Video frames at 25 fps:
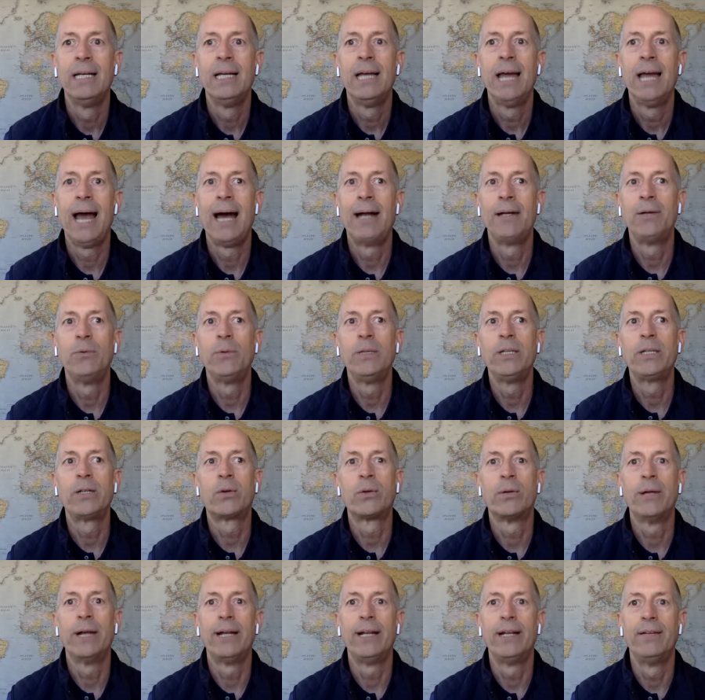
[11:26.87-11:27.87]
how do we
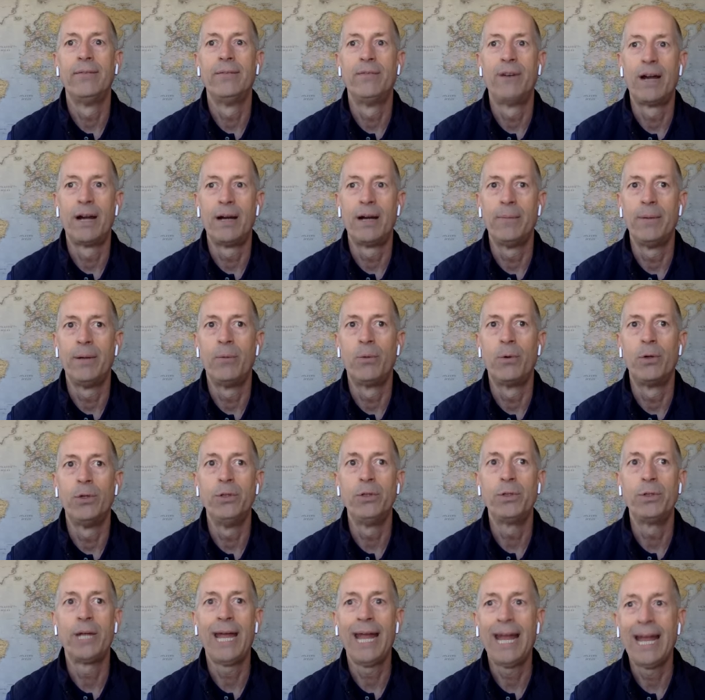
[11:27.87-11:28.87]
create an environment where
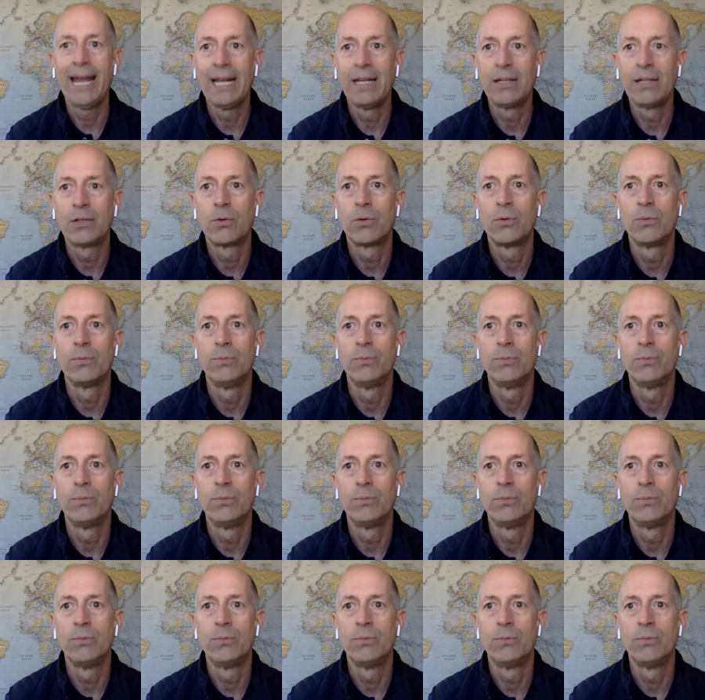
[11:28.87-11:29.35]
you can